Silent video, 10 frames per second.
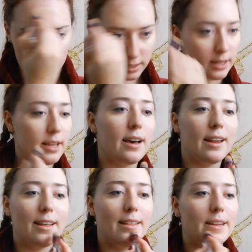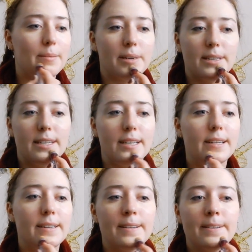just like that, and then on my
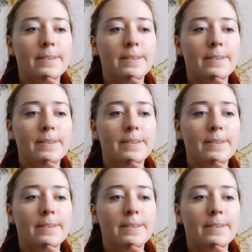chin.